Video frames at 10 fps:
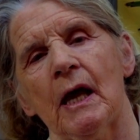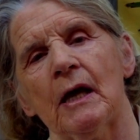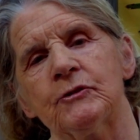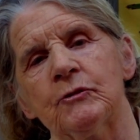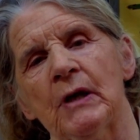
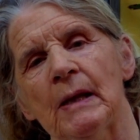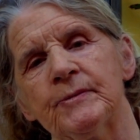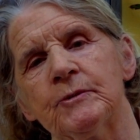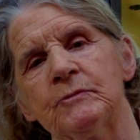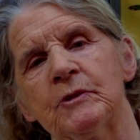and to
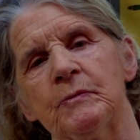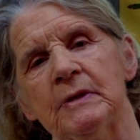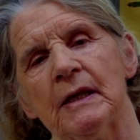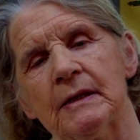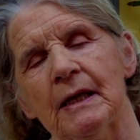help them to
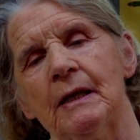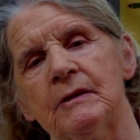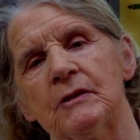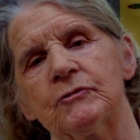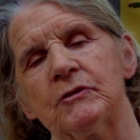be
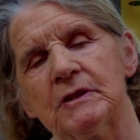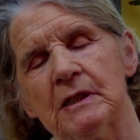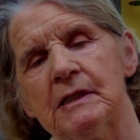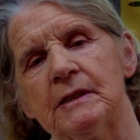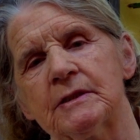again as
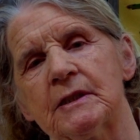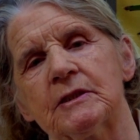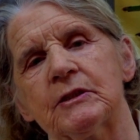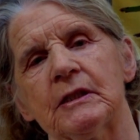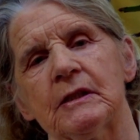resilient
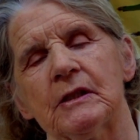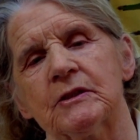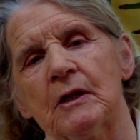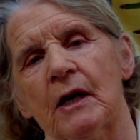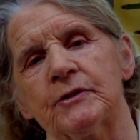as the day they
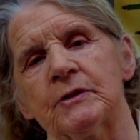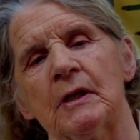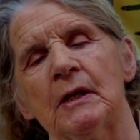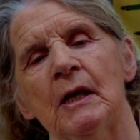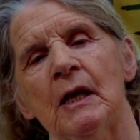started.